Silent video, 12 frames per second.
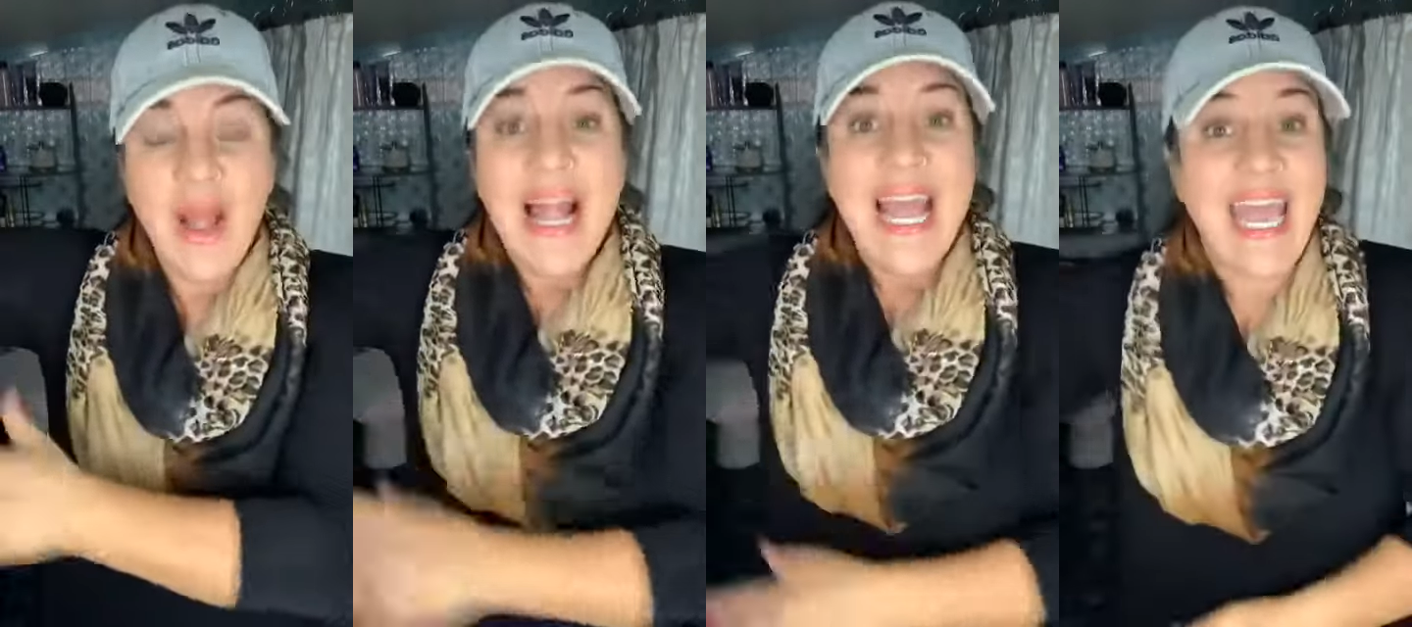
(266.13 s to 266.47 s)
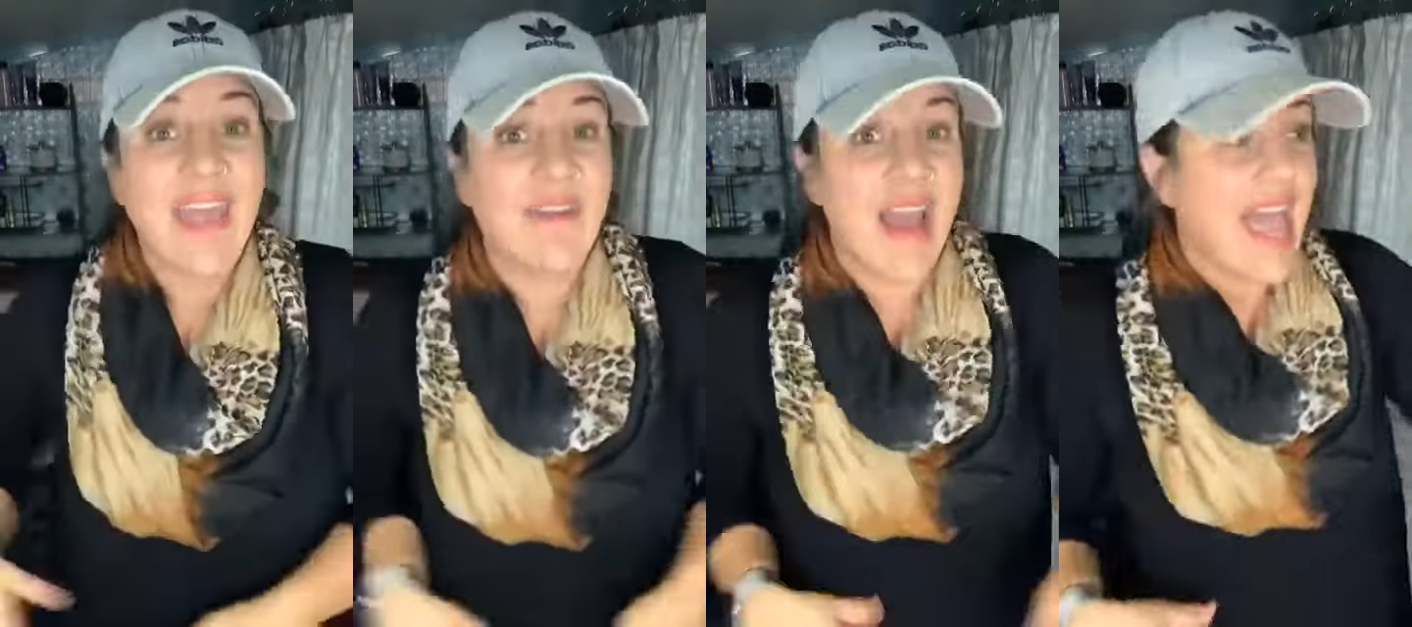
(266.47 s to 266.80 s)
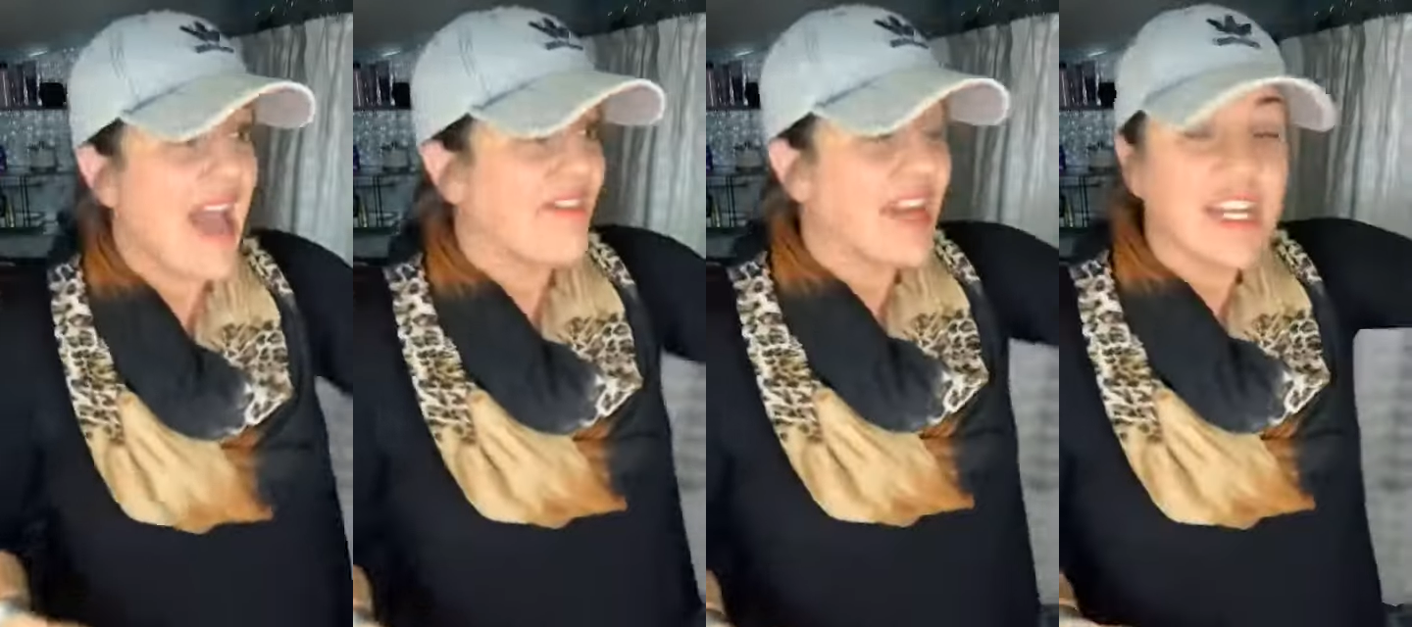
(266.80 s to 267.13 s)
If I have an
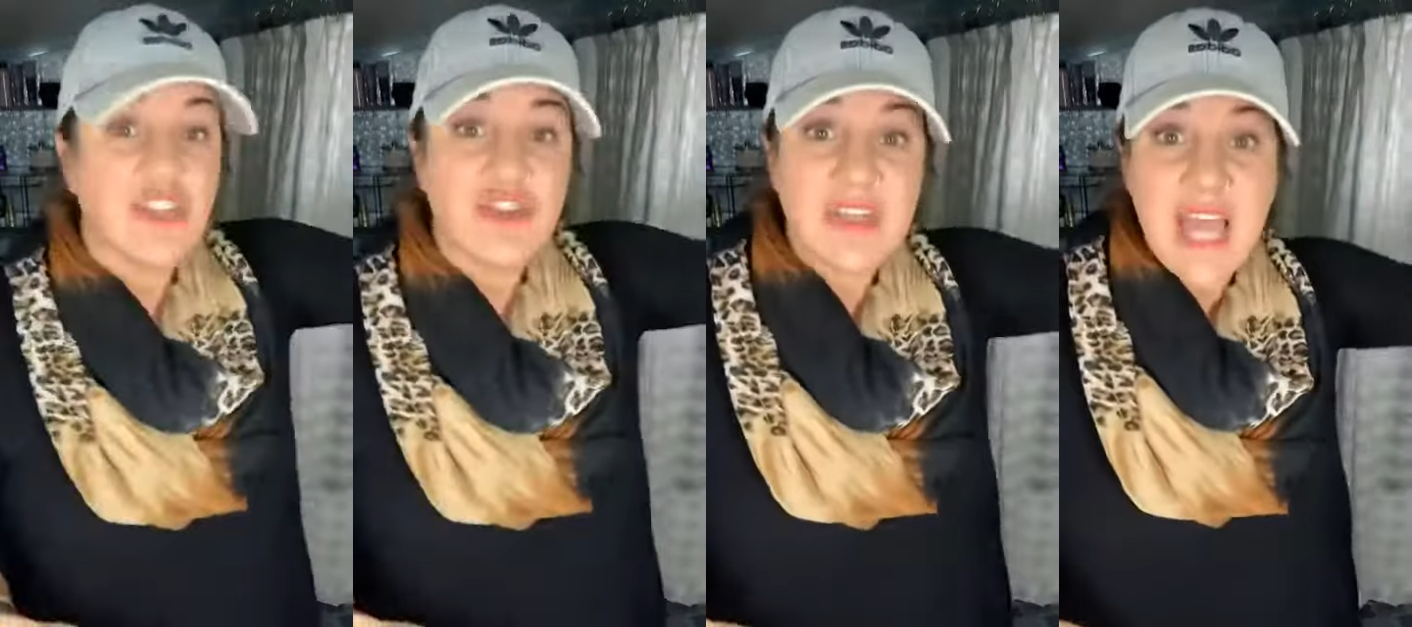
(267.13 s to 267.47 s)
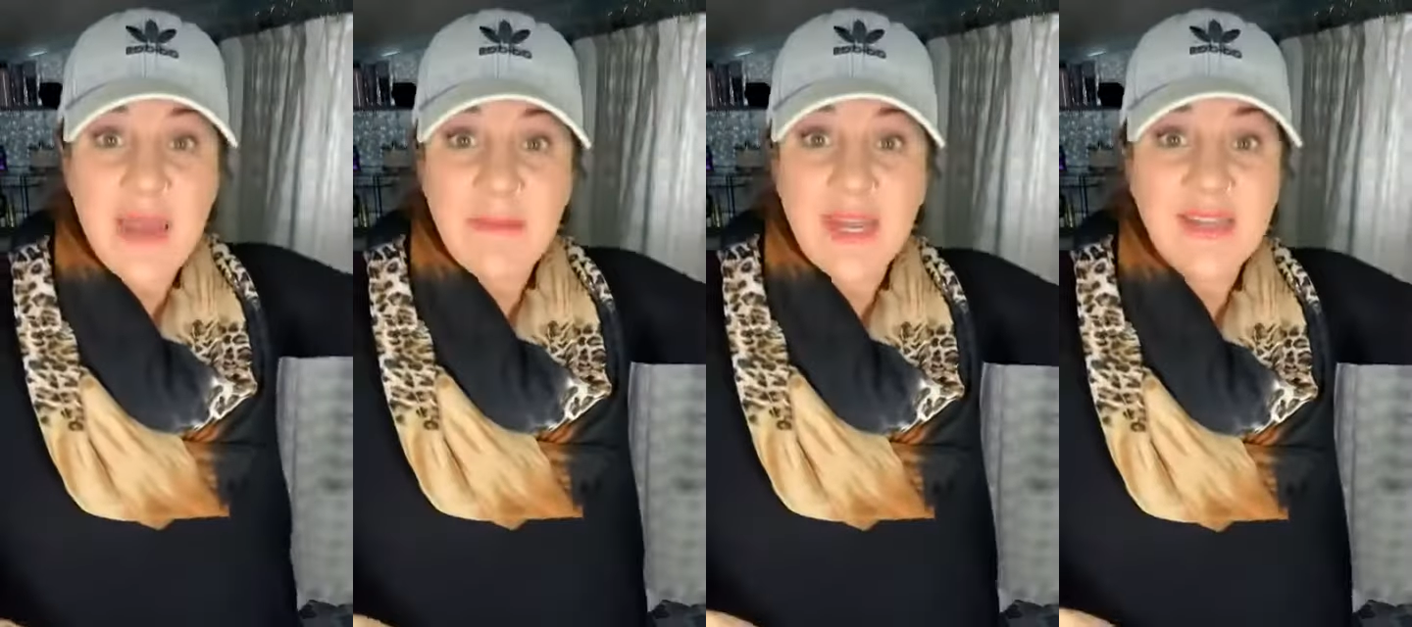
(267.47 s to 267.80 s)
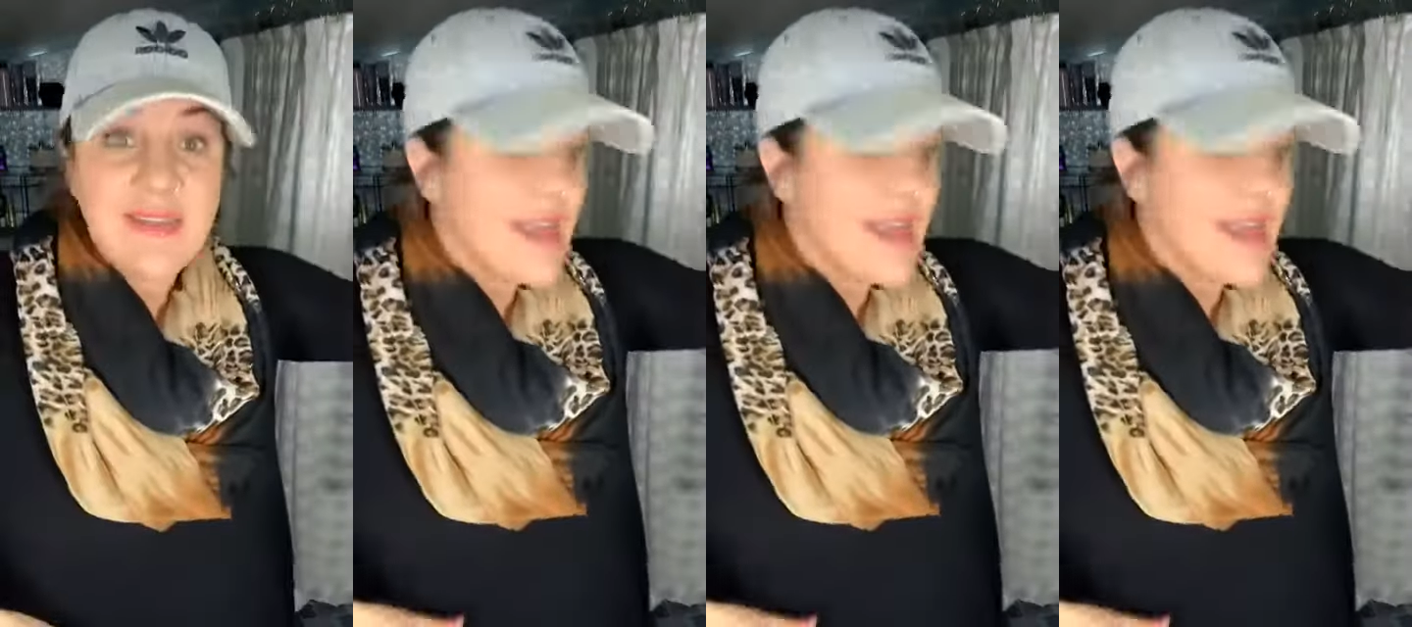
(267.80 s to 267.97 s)
extra 10 minutes,